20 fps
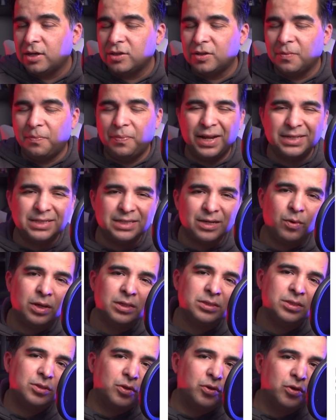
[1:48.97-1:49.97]
The plastic
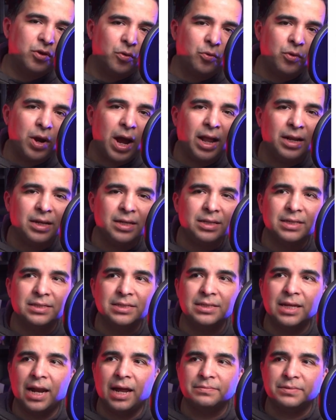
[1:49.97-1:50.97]
ones, the reality
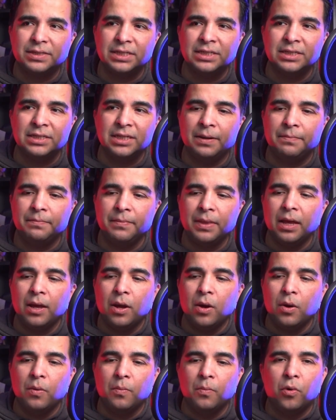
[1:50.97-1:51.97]
is that I've seen them
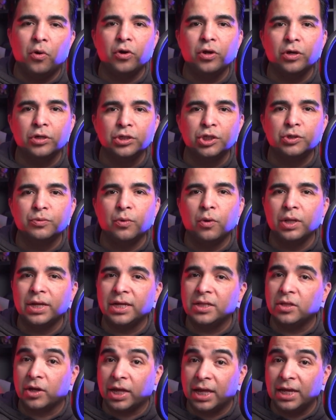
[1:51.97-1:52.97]
more useful
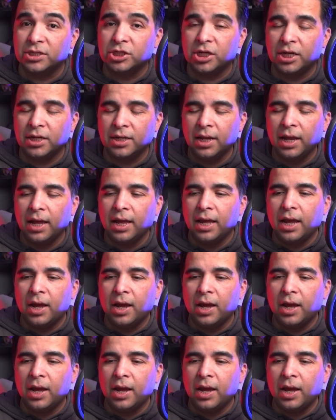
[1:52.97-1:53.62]
in the kitchen.